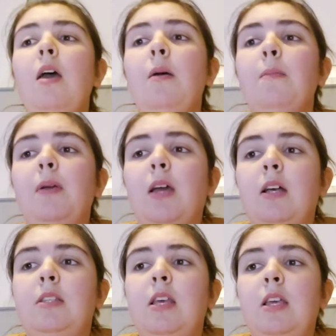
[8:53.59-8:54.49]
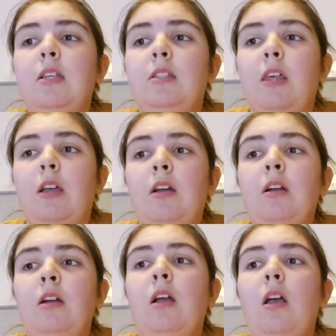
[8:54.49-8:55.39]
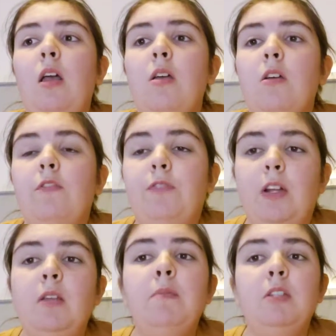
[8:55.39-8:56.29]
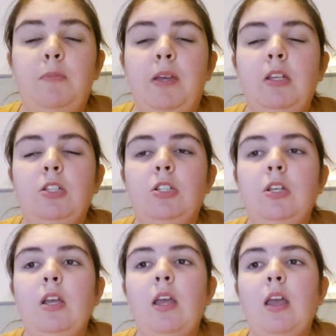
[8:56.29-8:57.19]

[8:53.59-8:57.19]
because it is their freedom of speech.